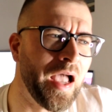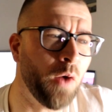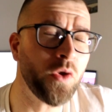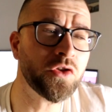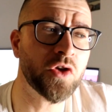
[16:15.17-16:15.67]

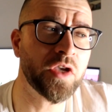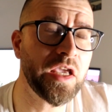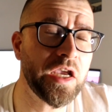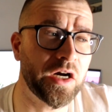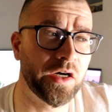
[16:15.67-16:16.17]
want to
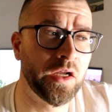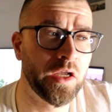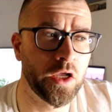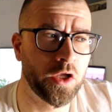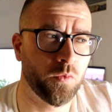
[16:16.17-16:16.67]
hear
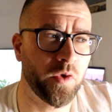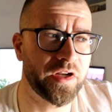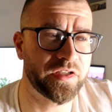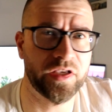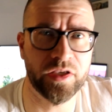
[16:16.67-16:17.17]
what
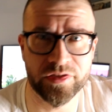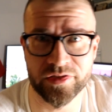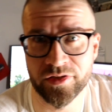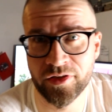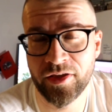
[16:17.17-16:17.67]
is
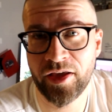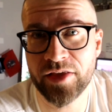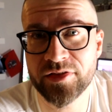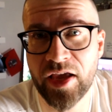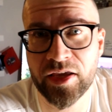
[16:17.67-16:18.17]
his
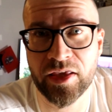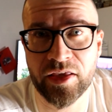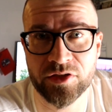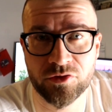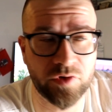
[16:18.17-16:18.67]
attack
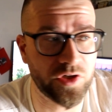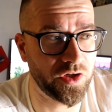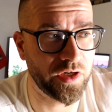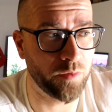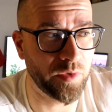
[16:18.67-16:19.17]
against
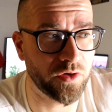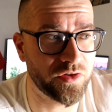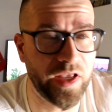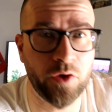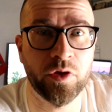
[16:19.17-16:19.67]
Russia now,
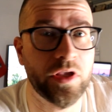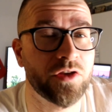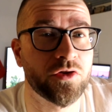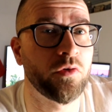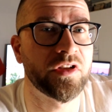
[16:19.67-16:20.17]
because now
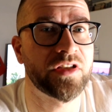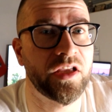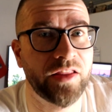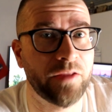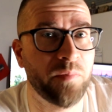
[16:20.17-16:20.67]
he's only
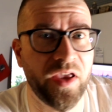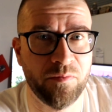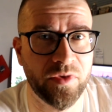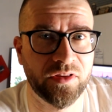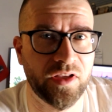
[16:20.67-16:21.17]
said that
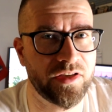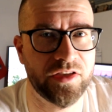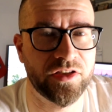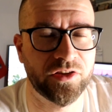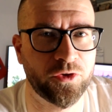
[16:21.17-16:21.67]
payment that
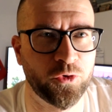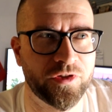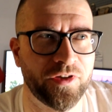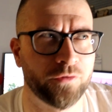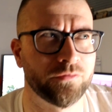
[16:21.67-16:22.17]
isn't good
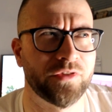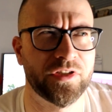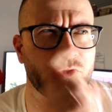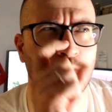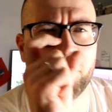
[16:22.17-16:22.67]
on
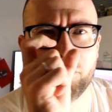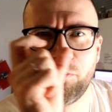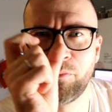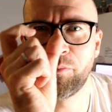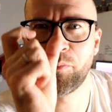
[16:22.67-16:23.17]
this one
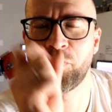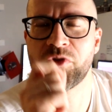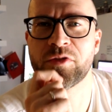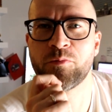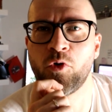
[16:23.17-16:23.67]

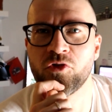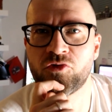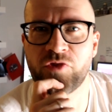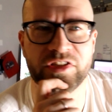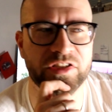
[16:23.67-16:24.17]
small
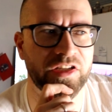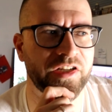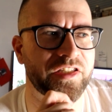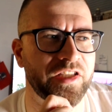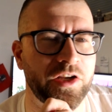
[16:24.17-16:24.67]
street in
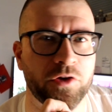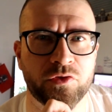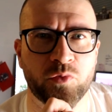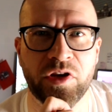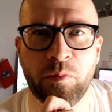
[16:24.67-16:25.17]
a city of
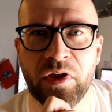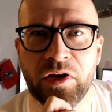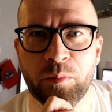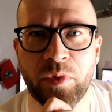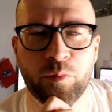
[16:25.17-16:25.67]
20
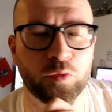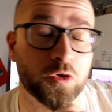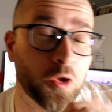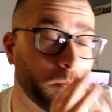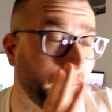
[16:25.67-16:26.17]
million people,
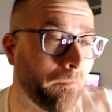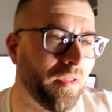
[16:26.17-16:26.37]
so